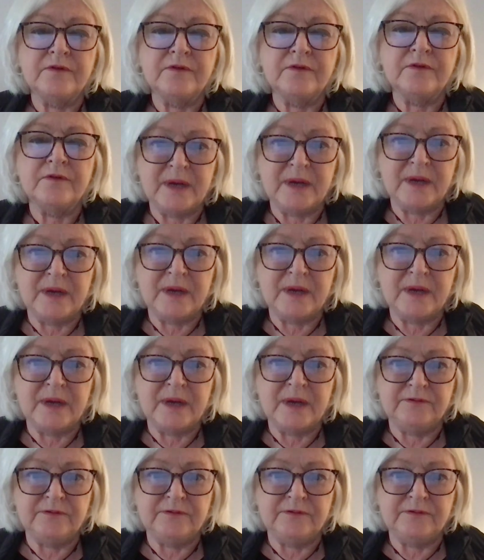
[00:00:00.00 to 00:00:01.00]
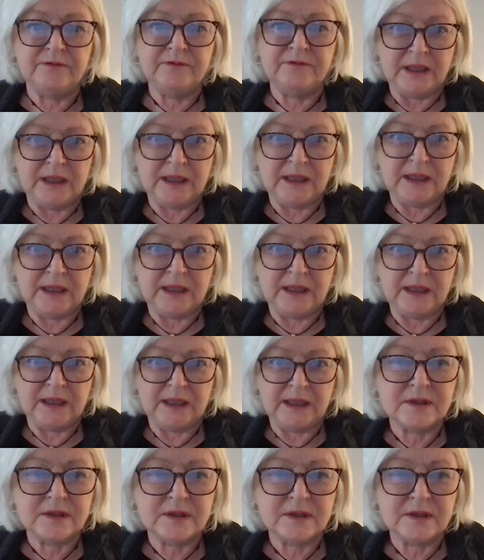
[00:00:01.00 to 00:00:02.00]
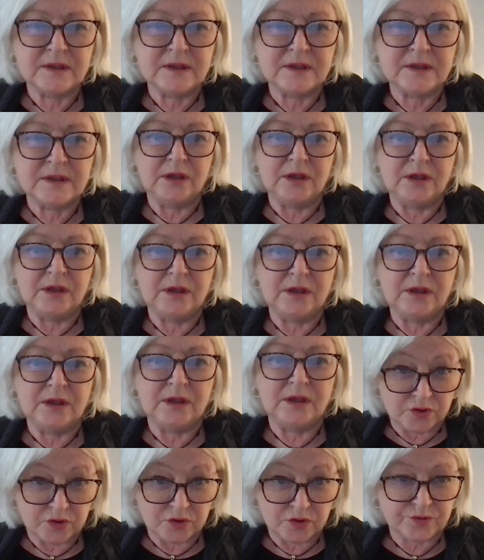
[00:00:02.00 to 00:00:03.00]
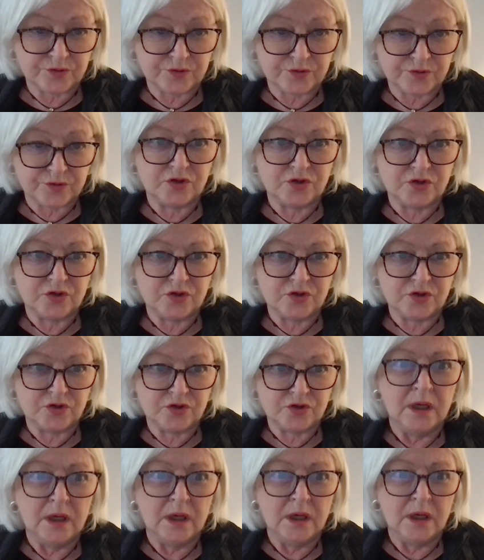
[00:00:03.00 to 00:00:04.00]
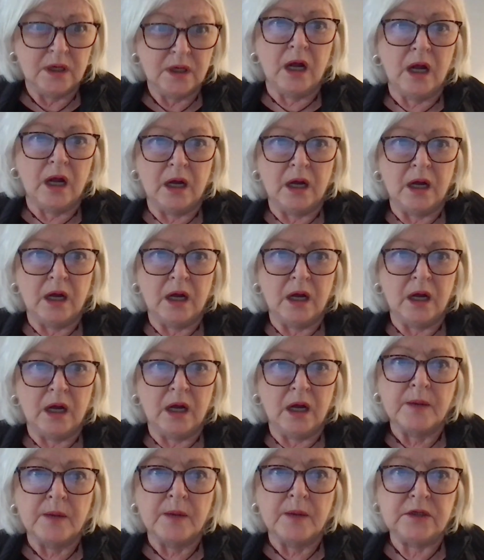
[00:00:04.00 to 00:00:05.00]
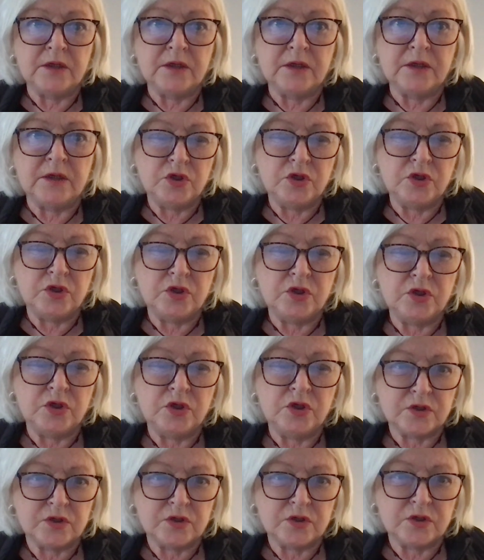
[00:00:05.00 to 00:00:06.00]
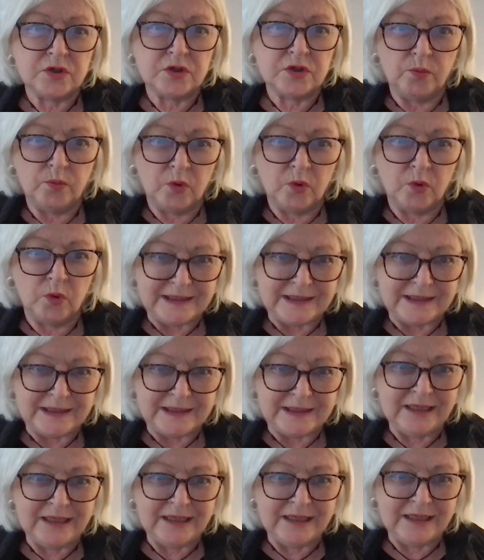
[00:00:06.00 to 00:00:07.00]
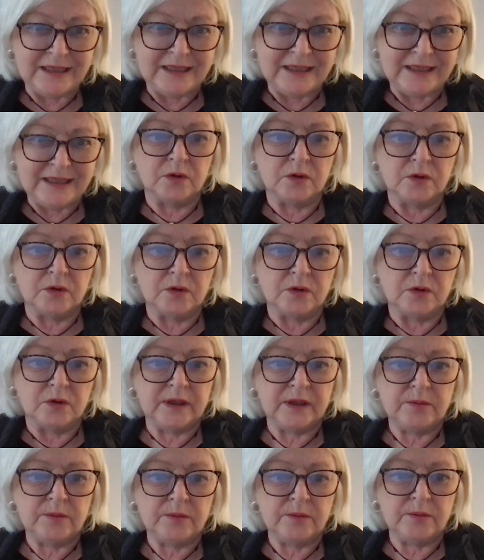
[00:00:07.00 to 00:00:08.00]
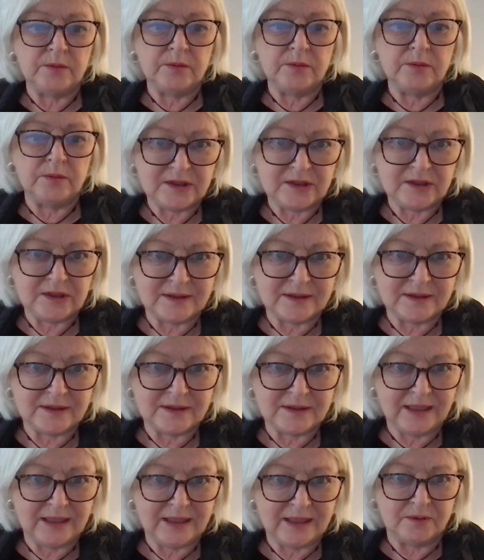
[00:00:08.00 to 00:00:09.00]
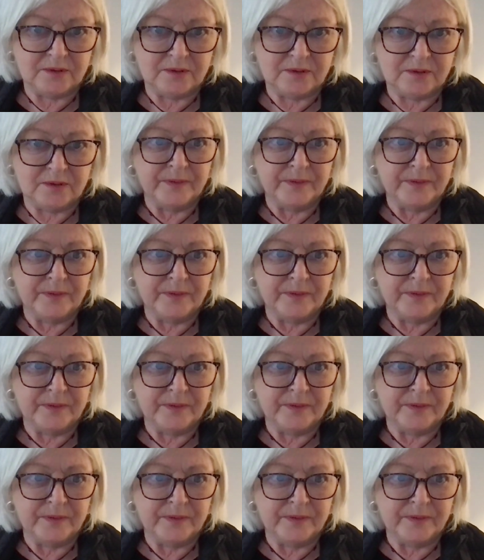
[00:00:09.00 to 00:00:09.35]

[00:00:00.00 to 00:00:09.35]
the make believe company is. Uh, it, it's at your discretion. Um, but do you want to go more in debt, or are you bringing more money to the table?